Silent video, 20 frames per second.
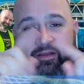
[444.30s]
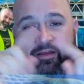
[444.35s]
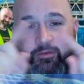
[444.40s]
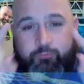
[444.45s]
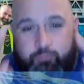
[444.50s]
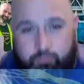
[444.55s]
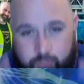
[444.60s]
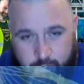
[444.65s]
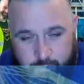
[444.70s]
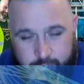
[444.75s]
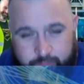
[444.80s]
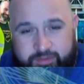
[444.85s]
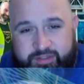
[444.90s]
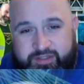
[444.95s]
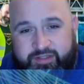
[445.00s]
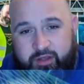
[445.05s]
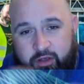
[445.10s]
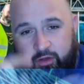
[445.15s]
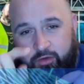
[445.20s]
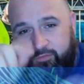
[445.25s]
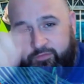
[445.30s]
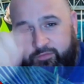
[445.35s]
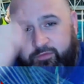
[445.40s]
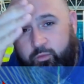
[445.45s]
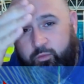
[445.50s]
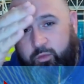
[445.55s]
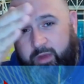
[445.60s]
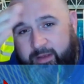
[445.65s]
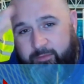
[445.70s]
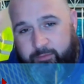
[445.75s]
routes of
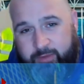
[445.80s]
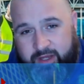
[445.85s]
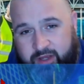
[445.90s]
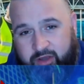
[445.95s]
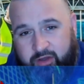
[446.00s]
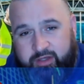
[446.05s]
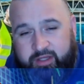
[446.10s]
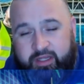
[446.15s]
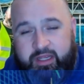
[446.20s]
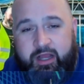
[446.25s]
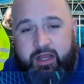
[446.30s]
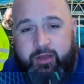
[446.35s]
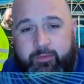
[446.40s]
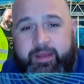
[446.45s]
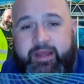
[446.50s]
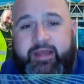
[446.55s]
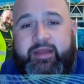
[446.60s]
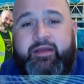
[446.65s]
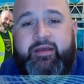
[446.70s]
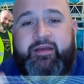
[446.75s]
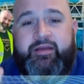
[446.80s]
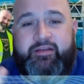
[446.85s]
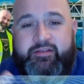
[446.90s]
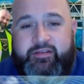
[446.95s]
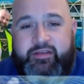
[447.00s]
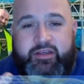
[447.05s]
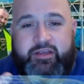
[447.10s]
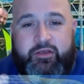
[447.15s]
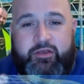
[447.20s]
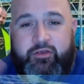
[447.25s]
where we're kind of going
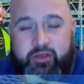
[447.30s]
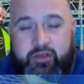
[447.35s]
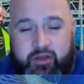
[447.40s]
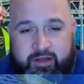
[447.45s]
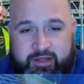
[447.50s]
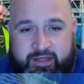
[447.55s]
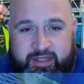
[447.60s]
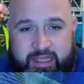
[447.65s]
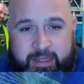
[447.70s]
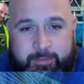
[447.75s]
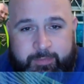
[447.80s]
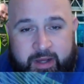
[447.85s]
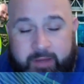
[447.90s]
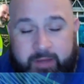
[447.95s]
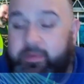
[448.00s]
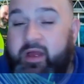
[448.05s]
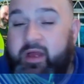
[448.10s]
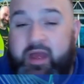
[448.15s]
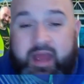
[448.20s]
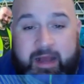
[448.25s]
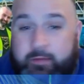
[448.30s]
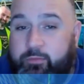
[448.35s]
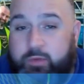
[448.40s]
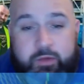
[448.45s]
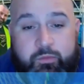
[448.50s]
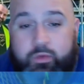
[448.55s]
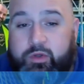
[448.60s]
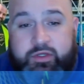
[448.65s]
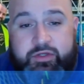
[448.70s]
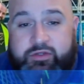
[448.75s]
so you can kind of keep up. And we
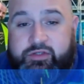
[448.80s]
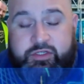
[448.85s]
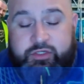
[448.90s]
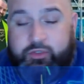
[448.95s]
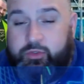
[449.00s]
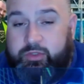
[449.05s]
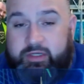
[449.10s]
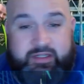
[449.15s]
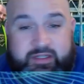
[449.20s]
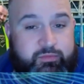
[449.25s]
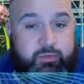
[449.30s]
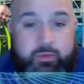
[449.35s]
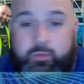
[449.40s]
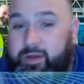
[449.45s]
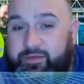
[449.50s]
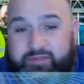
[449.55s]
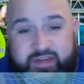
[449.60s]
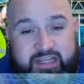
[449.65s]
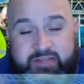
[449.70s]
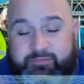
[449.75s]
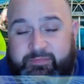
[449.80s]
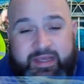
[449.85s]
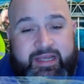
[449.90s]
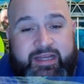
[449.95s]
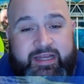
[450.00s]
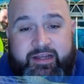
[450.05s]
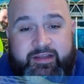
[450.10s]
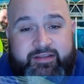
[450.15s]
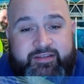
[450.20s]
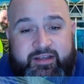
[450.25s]
want you to join us, whether that's
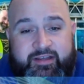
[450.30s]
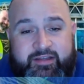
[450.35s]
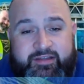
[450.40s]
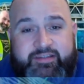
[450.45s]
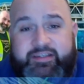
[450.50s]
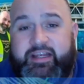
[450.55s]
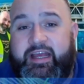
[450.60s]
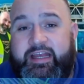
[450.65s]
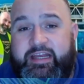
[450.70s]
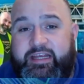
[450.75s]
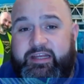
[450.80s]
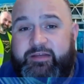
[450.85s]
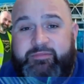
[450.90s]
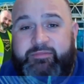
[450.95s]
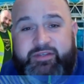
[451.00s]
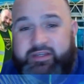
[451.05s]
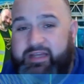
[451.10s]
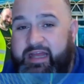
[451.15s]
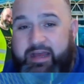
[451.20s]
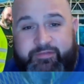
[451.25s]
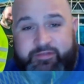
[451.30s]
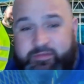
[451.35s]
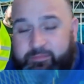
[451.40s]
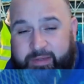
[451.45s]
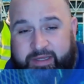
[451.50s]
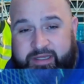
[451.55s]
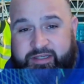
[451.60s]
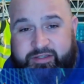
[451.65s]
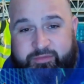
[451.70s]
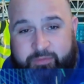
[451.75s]
meeting us at the stadiums and have some
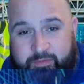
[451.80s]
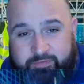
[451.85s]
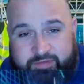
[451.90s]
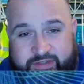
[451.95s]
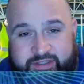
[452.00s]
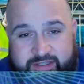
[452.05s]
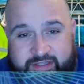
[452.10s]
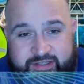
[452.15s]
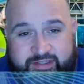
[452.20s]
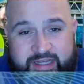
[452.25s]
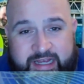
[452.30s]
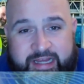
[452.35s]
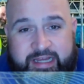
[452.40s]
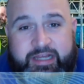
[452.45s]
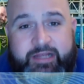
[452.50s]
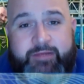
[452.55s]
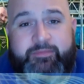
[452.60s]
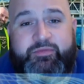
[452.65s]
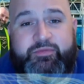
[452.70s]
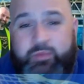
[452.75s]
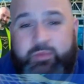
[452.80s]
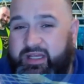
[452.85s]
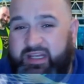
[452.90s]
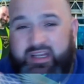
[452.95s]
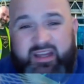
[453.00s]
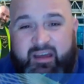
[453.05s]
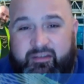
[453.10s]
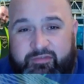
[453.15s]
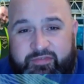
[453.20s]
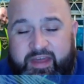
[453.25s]
pictures with us at the stadiums. We'd
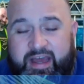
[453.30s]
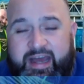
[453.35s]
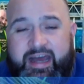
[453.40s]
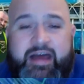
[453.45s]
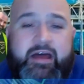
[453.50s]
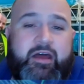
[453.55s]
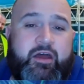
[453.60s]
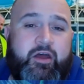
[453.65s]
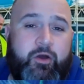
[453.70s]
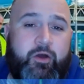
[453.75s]
love that.